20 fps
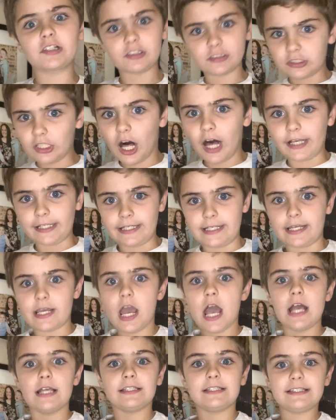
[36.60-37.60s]
client.
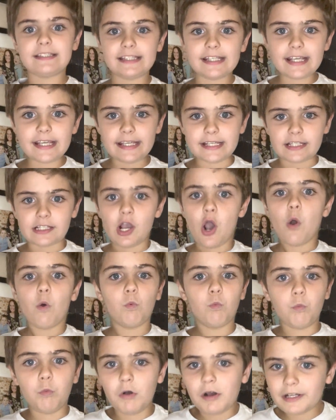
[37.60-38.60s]
Zeke,
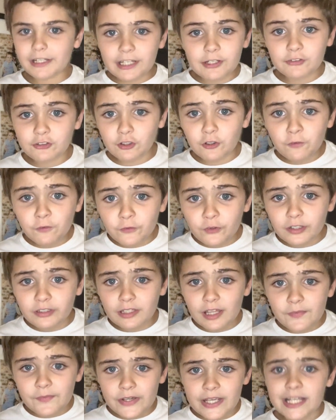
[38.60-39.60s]
what do you do for a
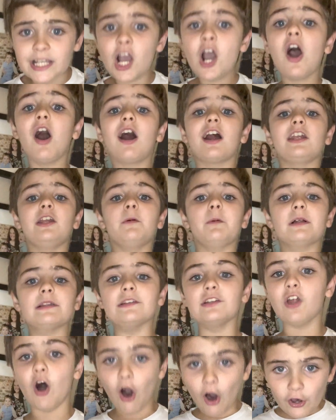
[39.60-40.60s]
living? Are you a
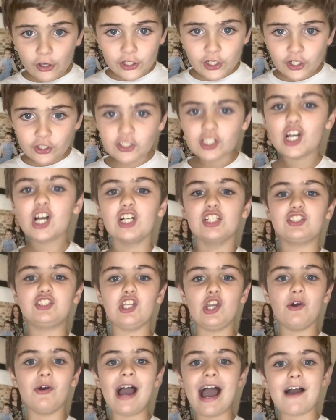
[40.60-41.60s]
lawyer? Do
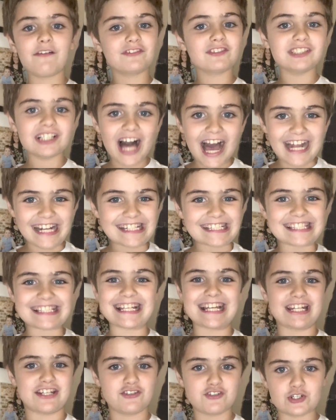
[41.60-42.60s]
you have clients
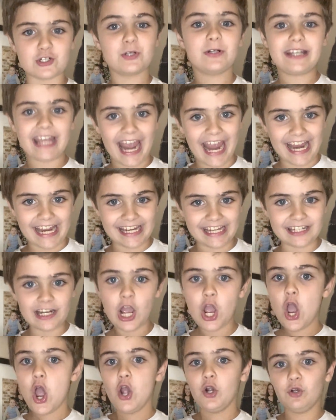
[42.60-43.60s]
like Drew Kane,
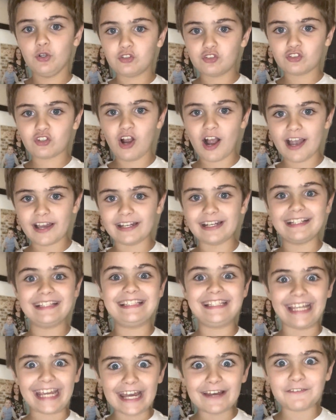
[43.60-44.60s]
who's trying to
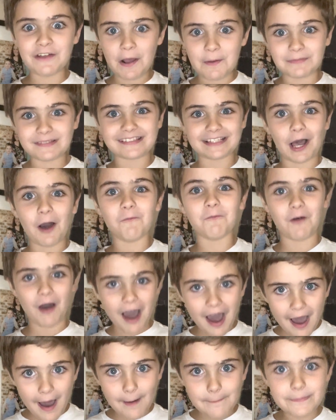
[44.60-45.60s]
give himself
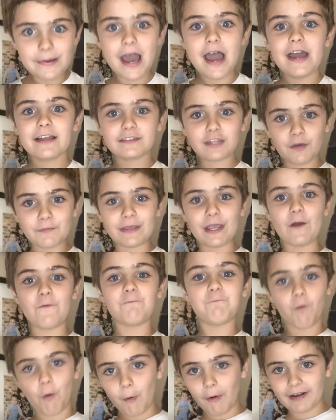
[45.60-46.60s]
up to the
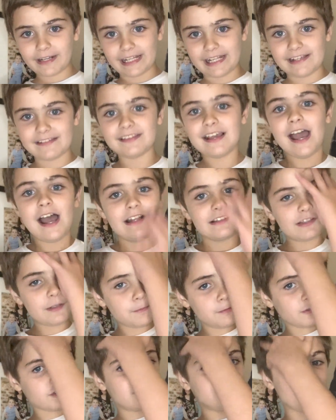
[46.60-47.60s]
authorities to
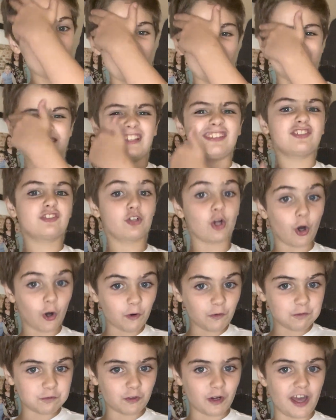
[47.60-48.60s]
protect his
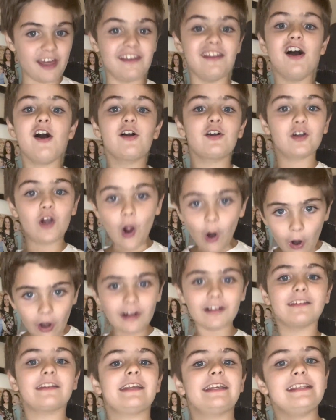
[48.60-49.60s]
girlfriend,
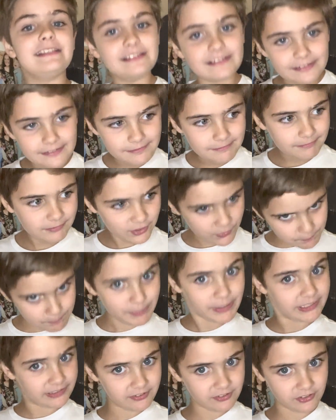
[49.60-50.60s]
Carly
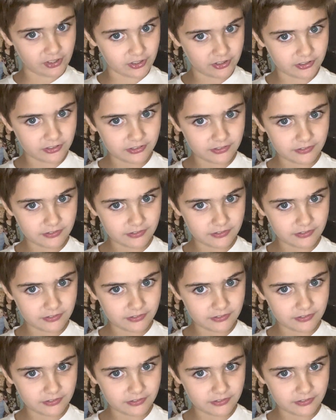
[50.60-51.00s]
Spencer?